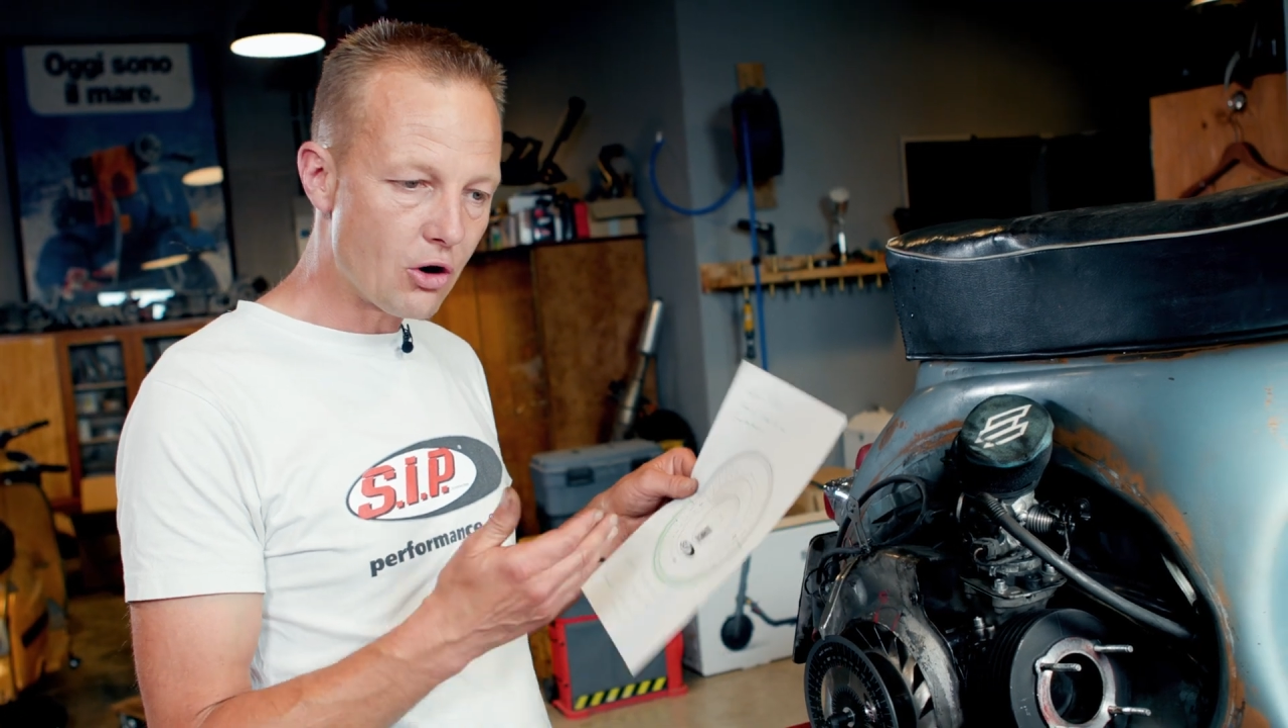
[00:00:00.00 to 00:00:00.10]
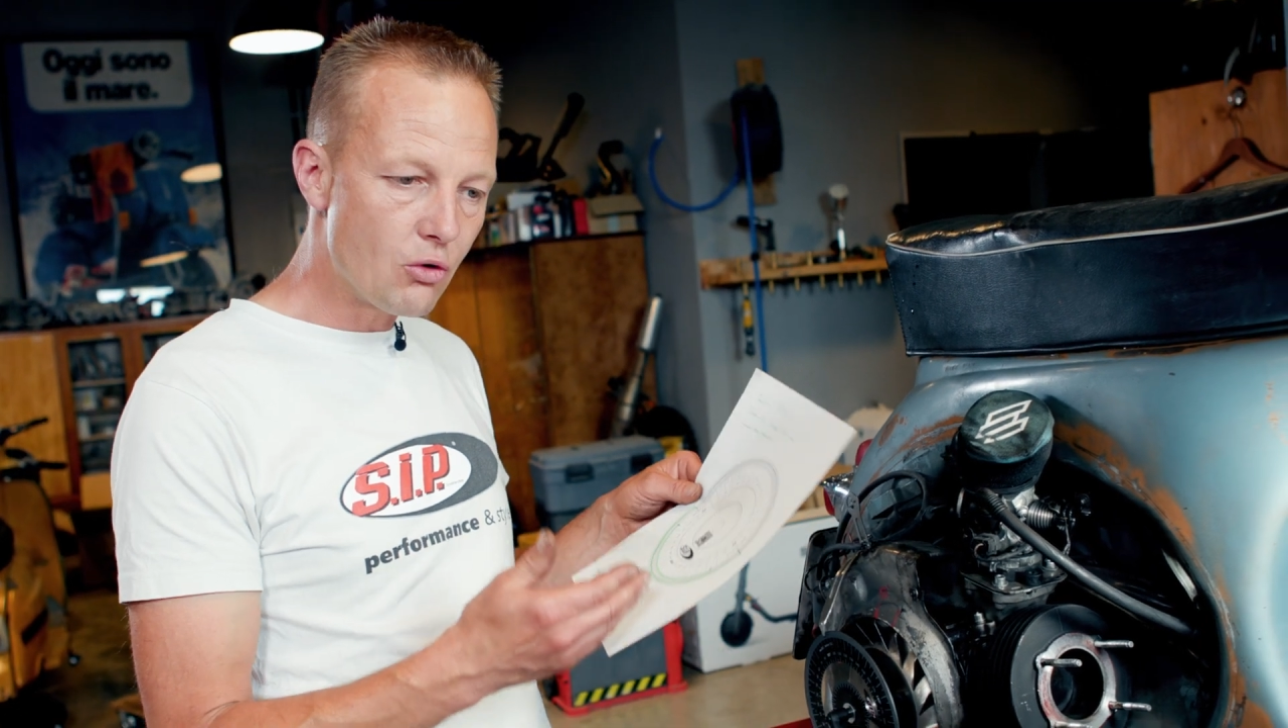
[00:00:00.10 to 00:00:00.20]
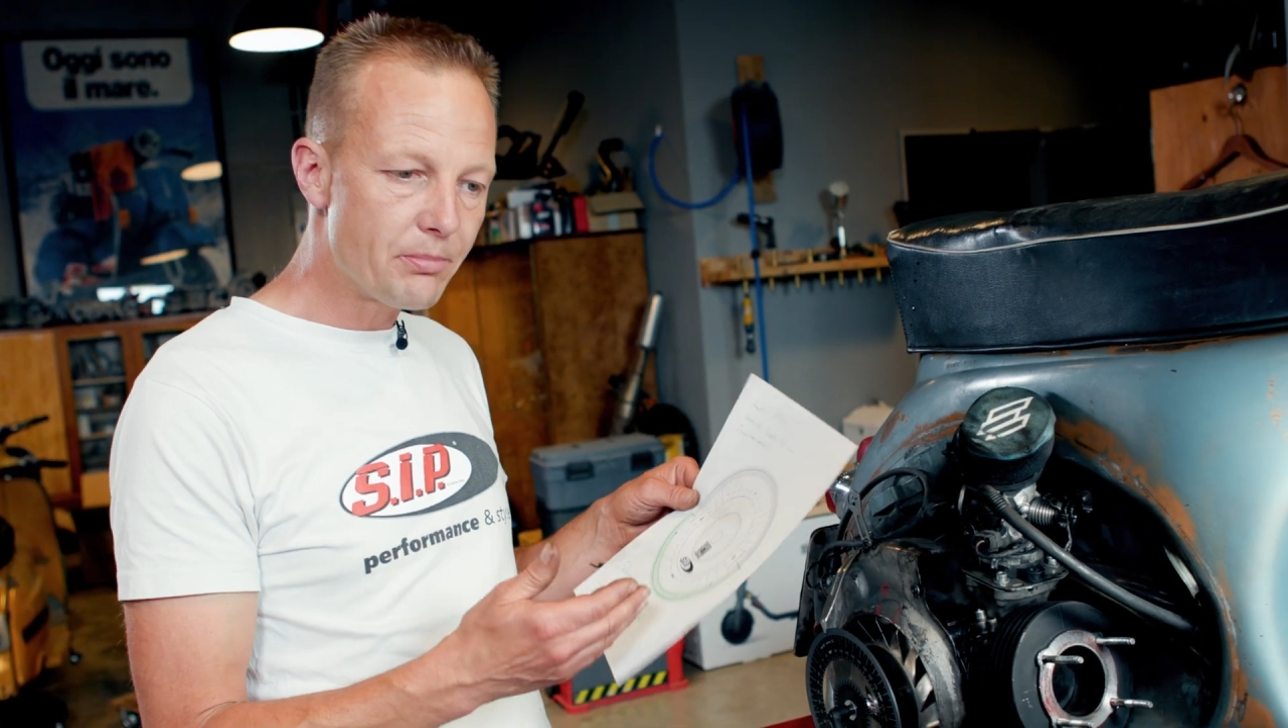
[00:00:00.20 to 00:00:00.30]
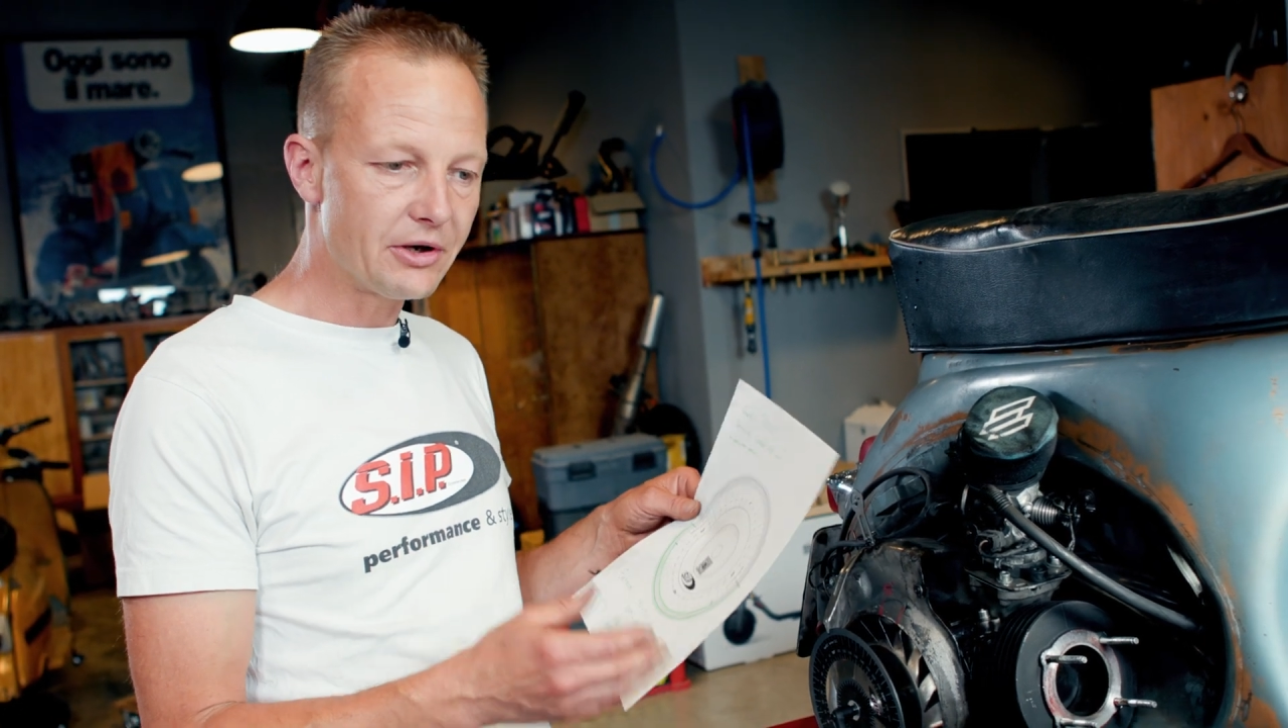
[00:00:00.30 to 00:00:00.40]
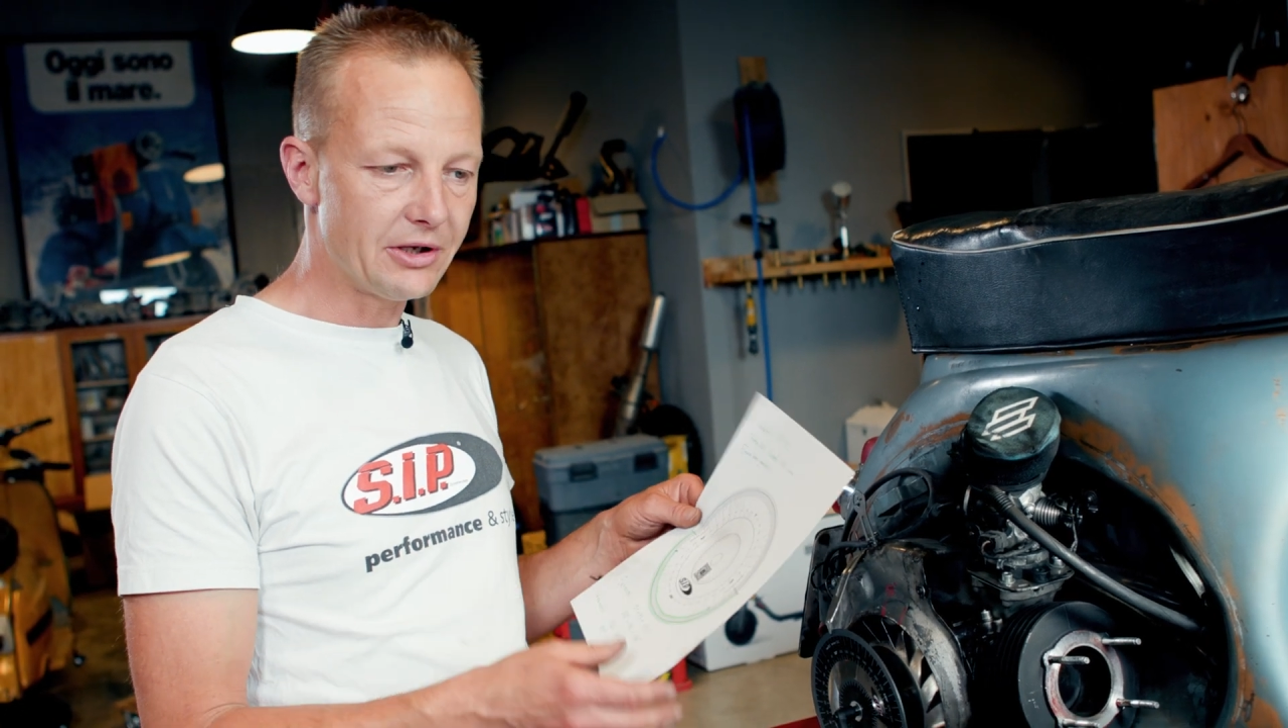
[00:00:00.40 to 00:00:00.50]

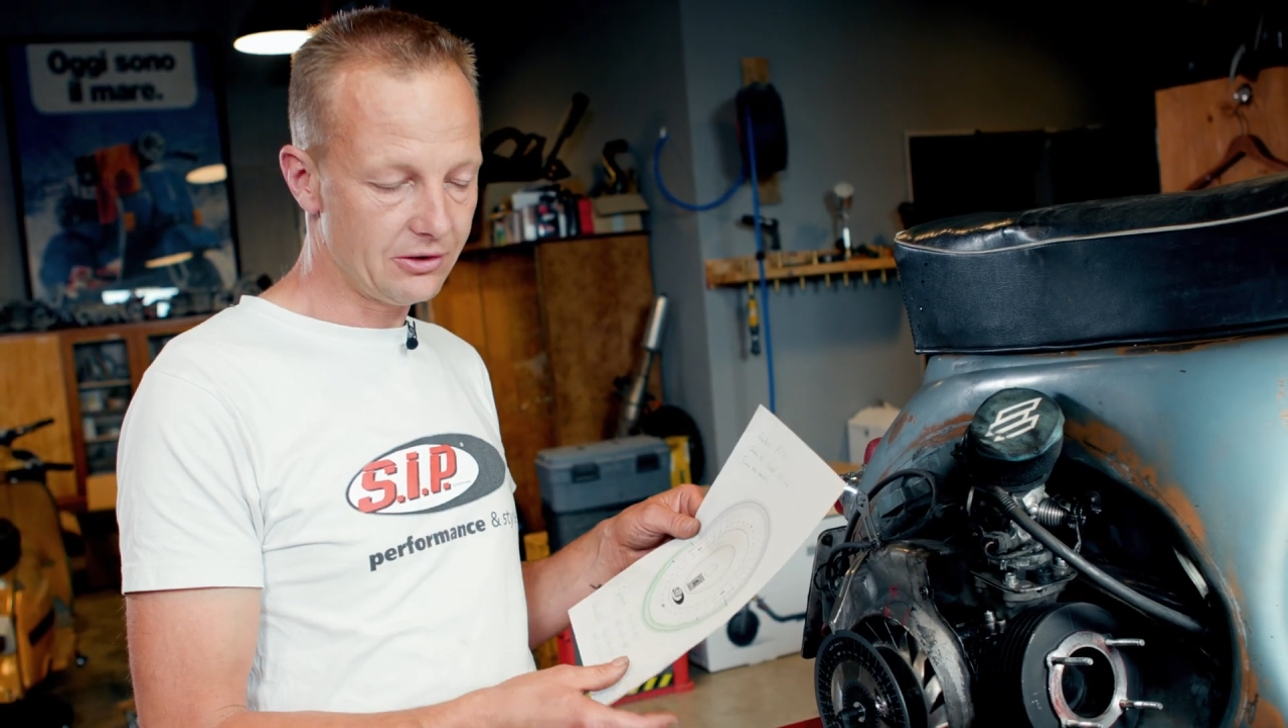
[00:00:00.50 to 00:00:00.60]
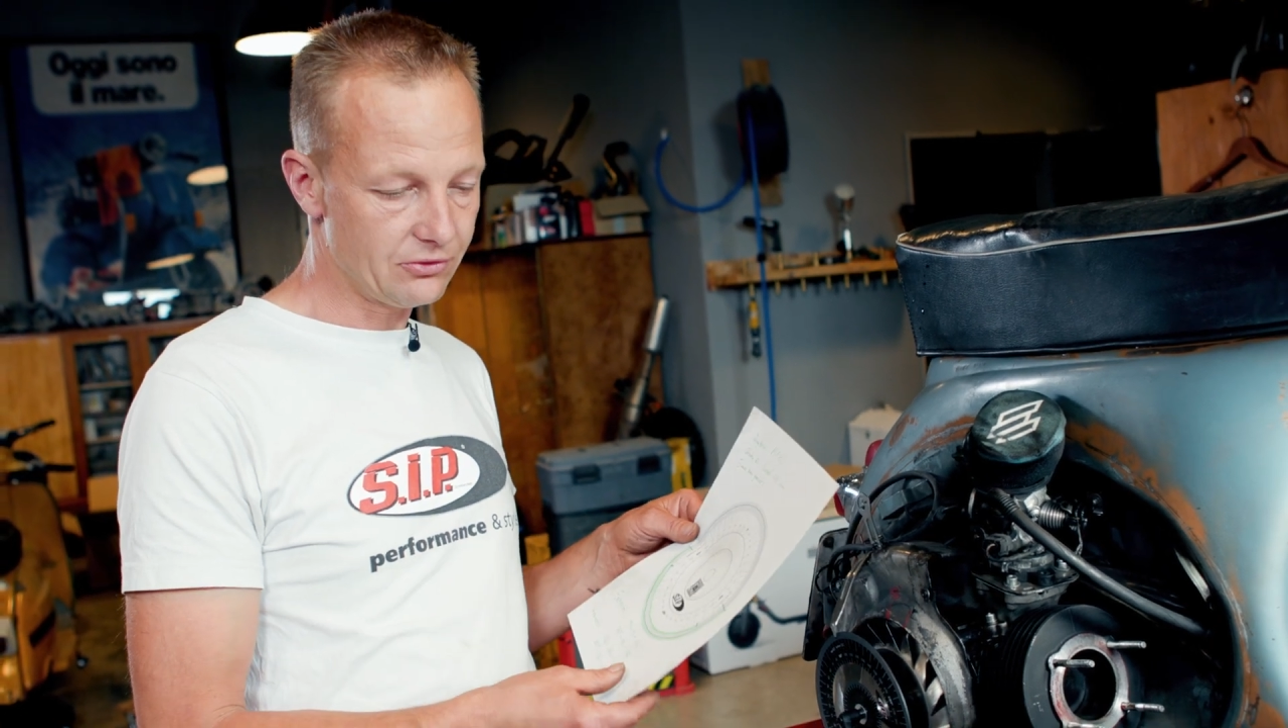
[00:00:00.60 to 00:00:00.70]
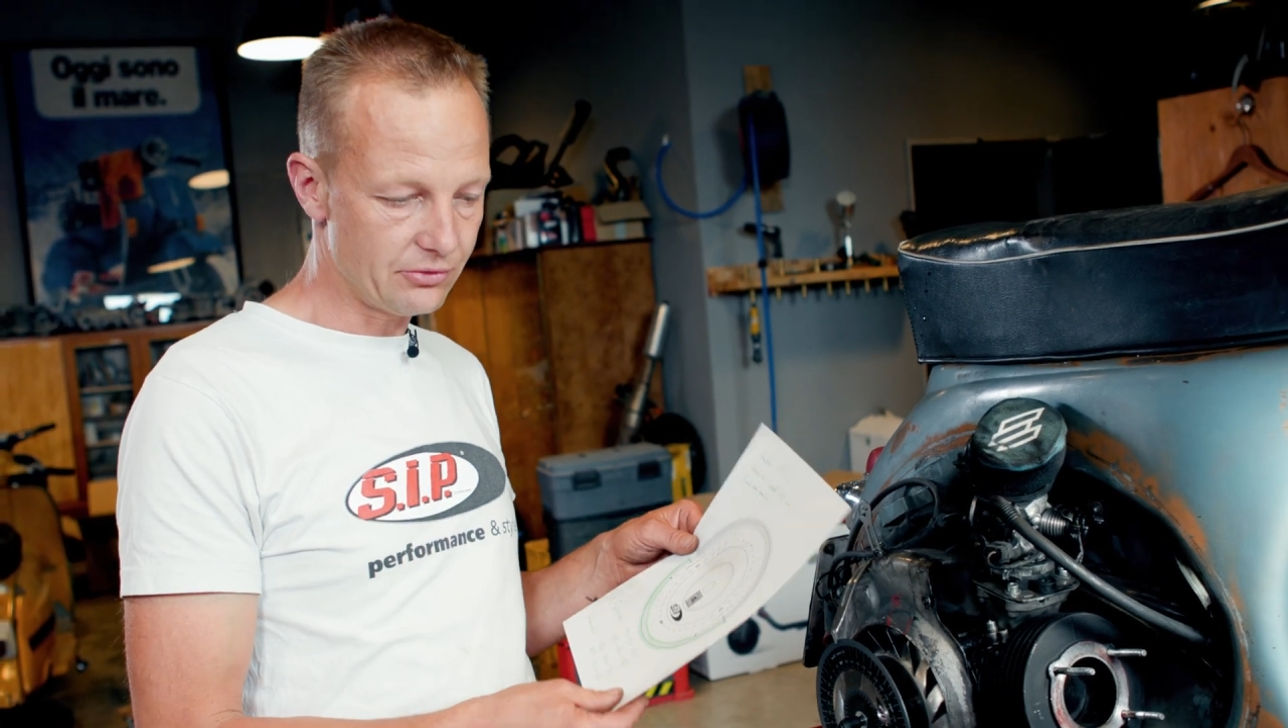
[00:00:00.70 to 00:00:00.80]
opening